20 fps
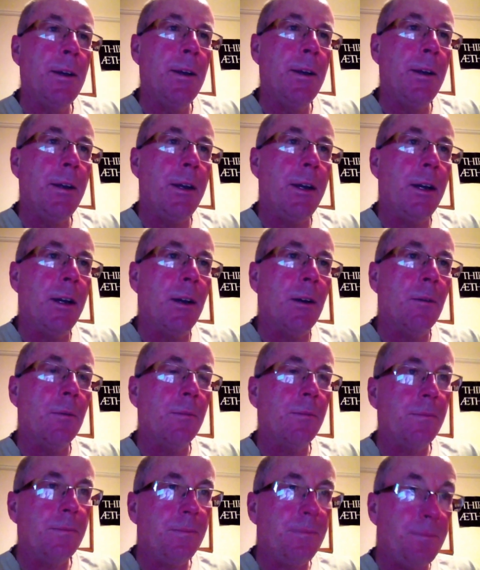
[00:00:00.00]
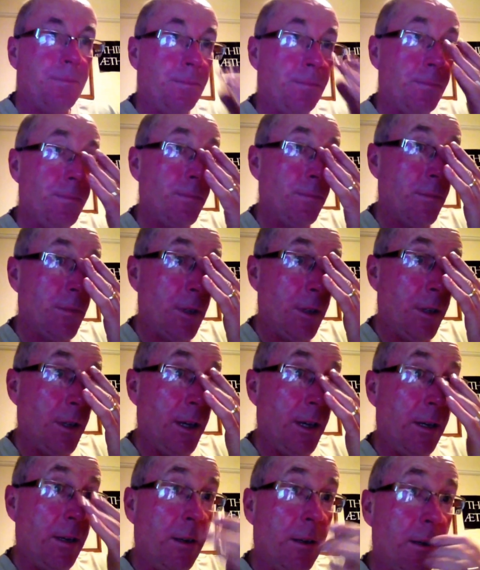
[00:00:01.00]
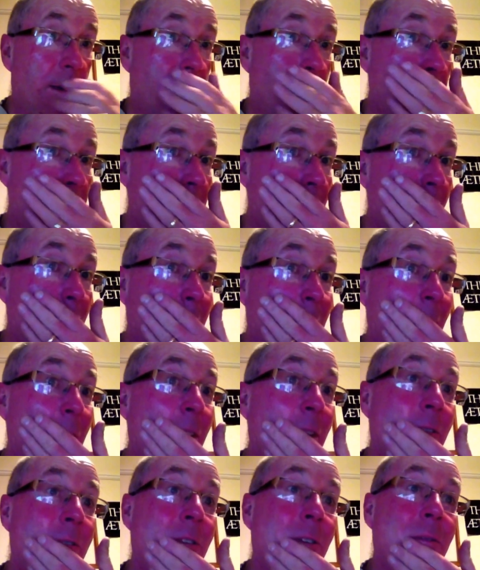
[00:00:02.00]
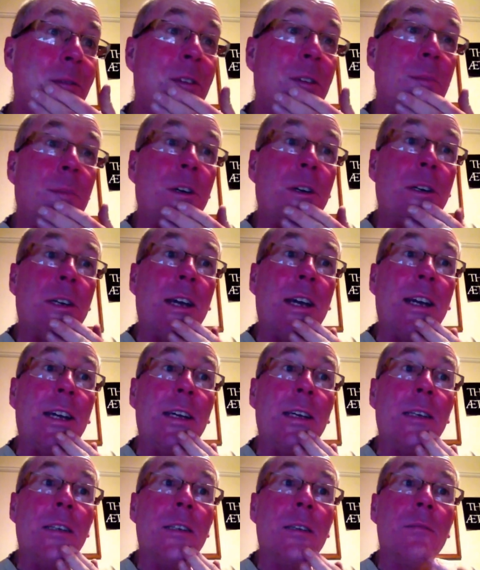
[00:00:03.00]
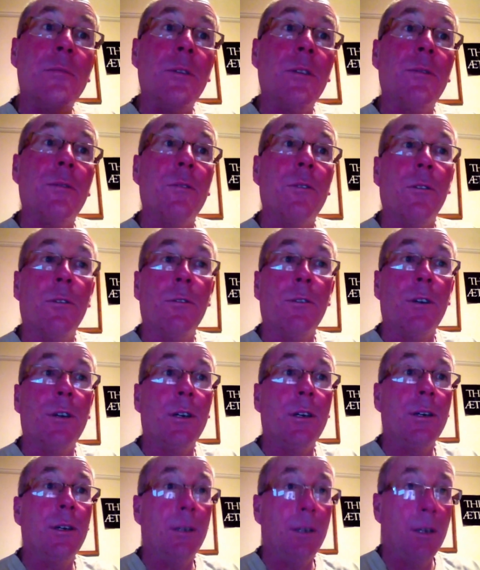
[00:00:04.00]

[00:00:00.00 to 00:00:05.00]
Now, and then obviously leaving it for a few more days before